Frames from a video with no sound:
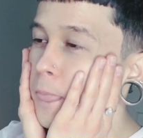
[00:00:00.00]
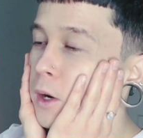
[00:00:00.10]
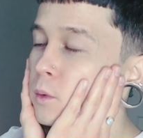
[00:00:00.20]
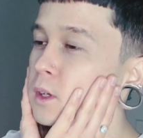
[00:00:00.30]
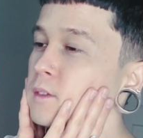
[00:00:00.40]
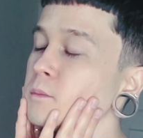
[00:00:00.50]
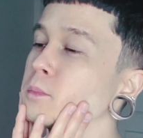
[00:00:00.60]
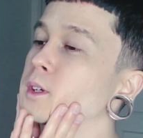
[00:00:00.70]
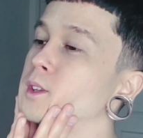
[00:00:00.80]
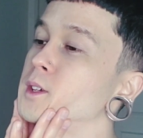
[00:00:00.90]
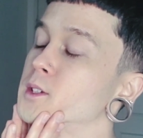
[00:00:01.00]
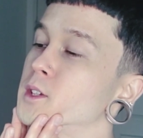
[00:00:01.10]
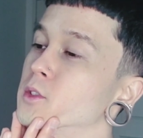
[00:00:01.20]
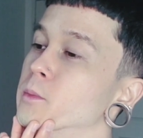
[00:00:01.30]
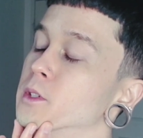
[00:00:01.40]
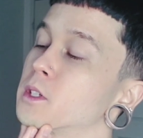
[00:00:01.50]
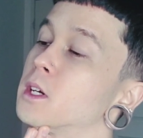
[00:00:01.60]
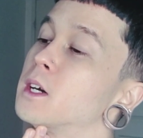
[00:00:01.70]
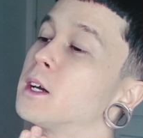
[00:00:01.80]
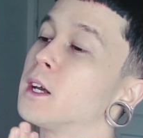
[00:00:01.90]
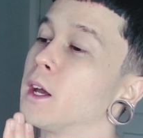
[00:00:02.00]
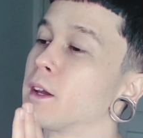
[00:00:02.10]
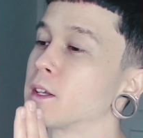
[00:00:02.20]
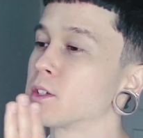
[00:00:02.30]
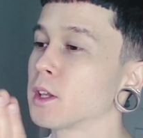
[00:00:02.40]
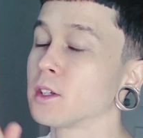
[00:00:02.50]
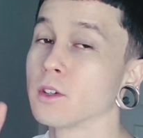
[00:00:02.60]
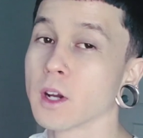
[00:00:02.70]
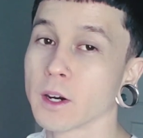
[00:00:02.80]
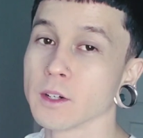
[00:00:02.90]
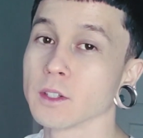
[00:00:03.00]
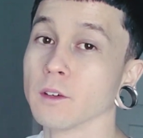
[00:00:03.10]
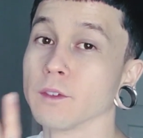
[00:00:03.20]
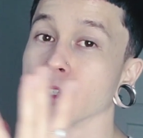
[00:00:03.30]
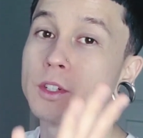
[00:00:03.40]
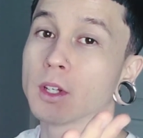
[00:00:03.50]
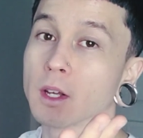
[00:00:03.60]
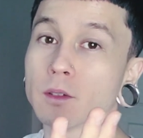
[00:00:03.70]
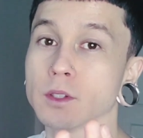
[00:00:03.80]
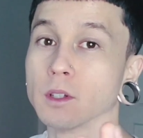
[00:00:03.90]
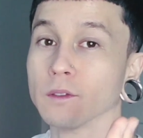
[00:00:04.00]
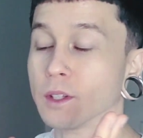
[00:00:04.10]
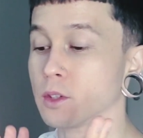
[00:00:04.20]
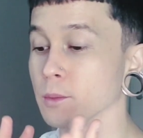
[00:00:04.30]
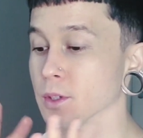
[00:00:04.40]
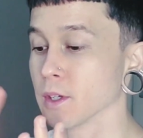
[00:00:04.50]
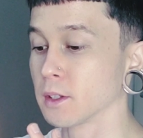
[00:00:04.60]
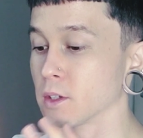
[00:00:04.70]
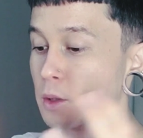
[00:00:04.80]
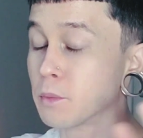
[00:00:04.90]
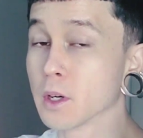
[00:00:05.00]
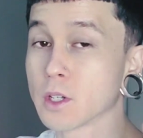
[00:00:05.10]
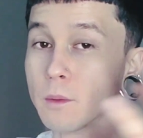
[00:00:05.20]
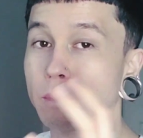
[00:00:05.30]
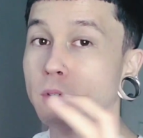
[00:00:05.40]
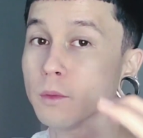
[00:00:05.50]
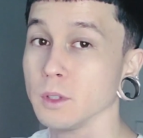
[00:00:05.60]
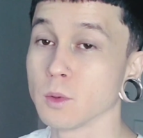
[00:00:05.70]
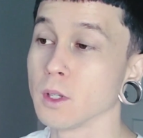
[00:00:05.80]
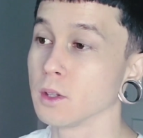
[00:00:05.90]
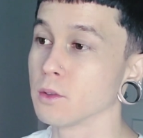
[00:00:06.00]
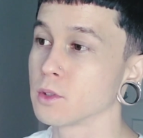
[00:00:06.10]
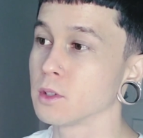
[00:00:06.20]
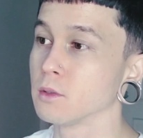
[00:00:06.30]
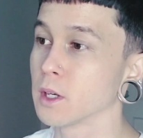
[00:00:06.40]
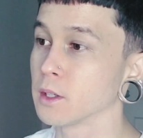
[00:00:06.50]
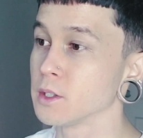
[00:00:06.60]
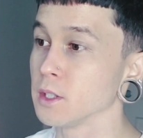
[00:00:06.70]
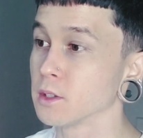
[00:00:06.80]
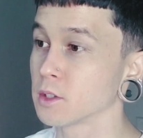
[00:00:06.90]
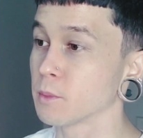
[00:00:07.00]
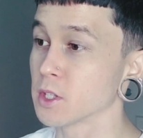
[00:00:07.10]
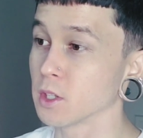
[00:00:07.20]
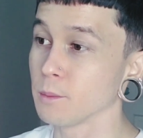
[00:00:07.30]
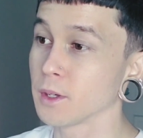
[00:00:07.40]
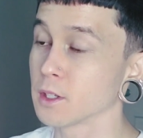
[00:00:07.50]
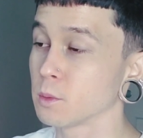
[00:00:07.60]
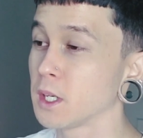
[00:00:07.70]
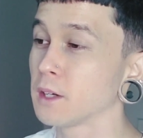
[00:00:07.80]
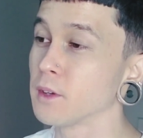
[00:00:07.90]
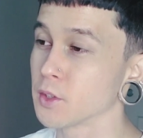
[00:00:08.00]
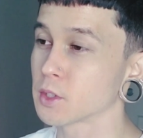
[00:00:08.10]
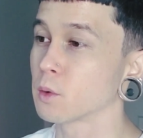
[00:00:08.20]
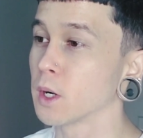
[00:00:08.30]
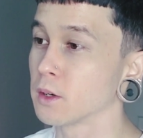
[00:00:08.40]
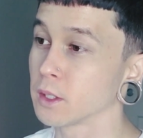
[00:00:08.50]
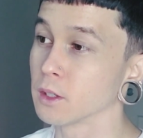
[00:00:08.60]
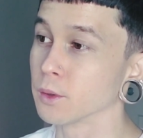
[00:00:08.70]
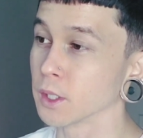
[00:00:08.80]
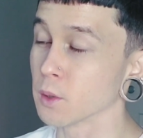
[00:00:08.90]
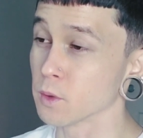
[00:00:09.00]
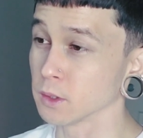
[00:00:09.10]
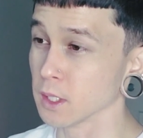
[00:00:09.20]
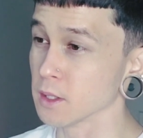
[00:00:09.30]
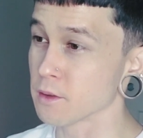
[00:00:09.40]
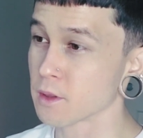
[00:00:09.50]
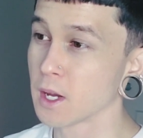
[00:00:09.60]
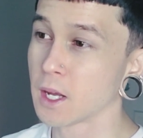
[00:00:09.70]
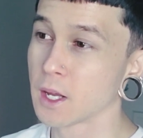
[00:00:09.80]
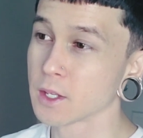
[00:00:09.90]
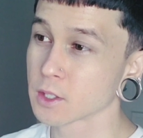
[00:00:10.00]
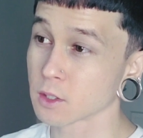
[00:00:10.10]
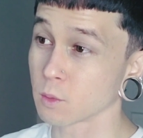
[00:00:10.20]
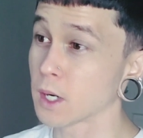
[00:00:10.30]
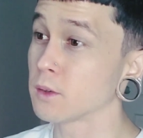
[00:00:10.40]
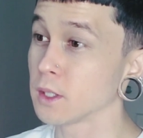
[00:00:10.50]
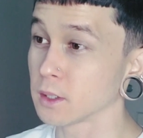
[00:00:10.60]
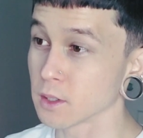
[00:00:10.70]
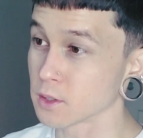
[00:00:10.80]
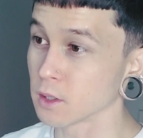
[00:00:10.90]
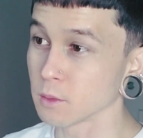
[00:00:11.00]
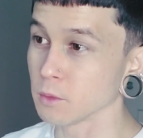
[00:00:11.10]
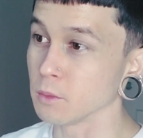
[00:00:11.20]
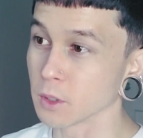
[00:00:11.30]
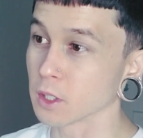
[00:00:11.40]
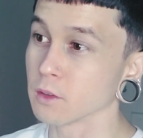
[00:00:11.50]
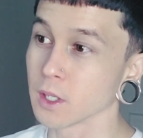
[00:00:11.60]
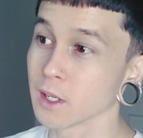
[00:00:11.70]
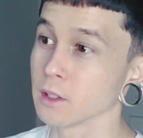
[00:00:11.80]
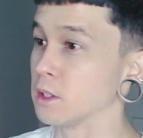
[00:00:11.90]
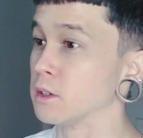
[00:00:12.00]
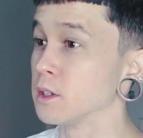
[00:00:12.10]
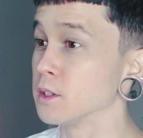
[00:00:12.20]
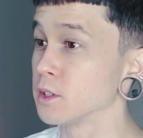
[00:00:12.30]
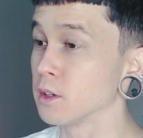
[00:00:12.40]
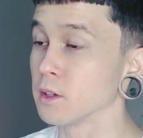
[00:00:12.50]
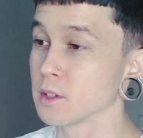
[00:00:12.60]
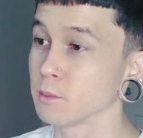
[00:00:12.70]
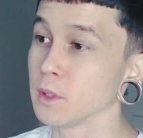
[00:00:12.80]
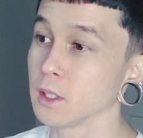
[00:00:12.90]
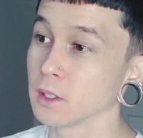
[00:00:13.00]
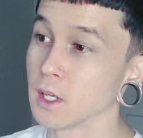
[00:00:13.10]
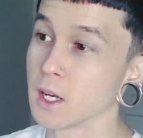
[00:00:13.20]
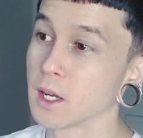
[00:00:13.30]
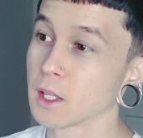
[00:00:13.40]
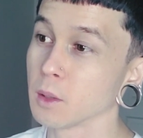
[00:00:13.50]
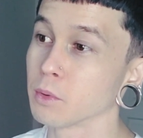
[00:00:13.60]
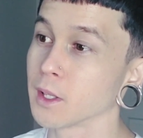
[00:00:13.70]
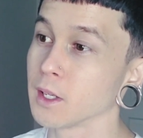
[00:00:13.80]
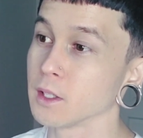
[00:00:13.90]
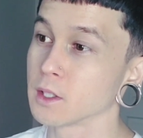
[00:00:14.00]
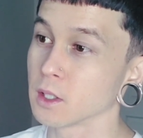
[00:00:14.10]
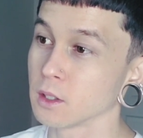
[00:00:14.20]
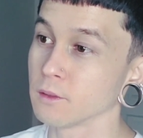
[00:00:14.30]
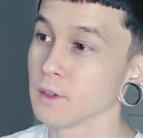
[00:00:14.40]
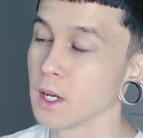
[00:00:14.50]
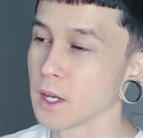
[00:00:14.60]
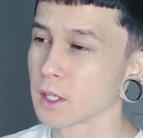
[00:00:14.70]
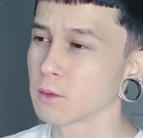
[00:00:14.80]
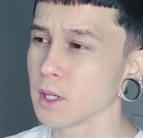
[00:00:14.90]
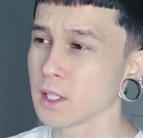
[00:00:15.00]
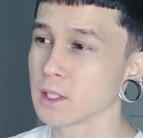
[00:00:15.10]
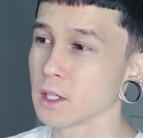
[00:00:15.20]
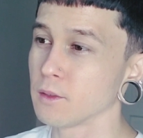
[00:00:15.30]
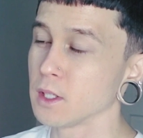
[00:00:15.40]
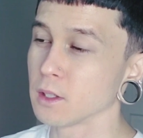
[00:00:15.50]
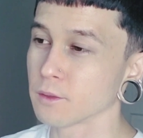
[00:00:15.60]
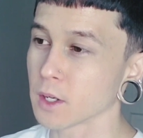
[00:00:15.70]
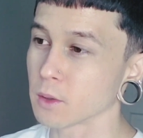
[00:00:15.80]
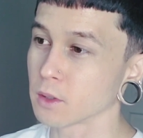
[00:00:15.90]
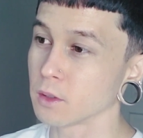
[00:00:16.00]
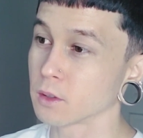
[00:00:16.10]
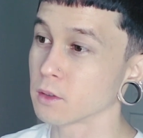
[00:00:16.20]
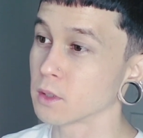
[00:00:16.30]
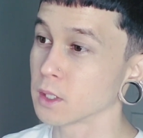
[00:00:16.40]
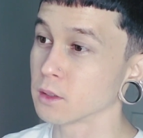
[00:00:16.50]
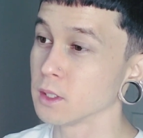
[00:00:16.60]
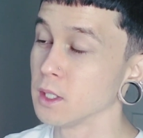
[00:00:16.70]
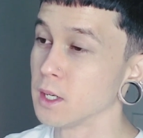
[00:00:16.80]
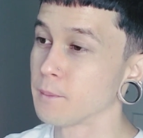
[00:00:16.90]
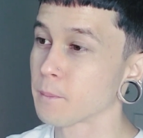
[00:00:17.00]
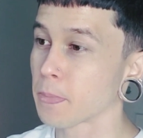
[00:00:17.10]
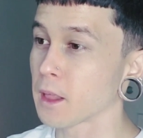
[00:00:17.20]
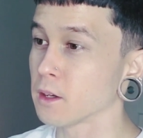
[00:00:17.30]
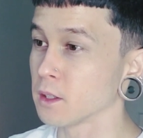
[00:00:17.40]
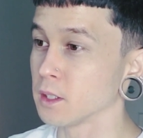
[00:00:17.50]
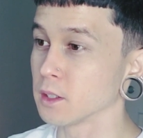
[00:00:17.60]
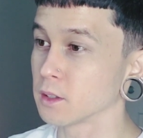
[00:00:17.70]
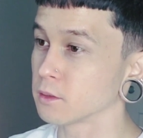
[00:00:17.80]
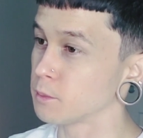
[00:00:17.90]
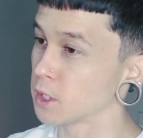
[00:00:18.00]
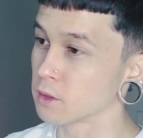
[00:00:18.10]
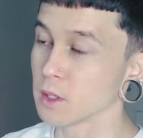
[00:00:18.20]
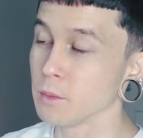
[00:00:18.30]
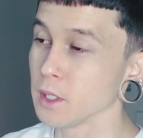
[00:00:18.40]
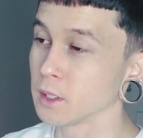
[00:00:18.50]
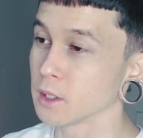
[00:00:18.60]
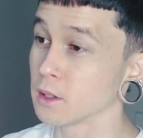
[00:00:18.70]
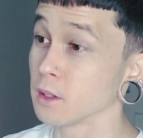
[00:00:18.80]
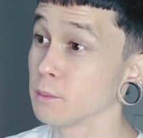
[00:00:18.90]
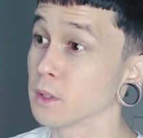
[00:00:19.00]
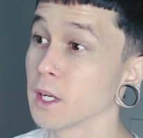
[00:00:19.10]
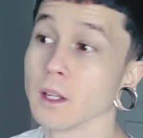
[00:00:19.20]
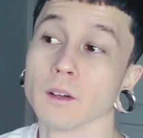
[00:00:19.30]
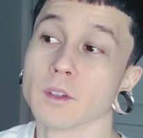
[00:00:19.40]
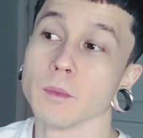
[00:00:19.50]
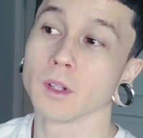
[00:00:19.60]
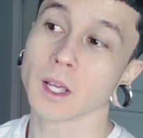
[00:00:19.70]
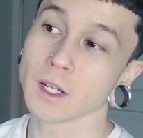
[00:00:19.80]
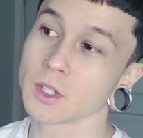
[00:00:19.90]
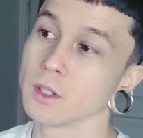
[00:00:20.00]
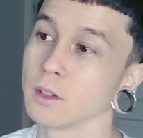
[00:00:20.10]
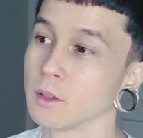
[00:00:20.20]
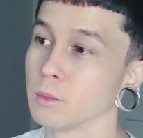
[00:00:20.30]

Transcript: how do I even put this? It's almost, I guess, like your higher self and your shadow self. It's almost like there's a push and pull between those two energies, especially because we had that squaring going on with Lilith squaring the sun, moon, Mercury, and Uranus. Uranus being the planet of creativity, if I recall correctly, and Mercury being the planet of communication, the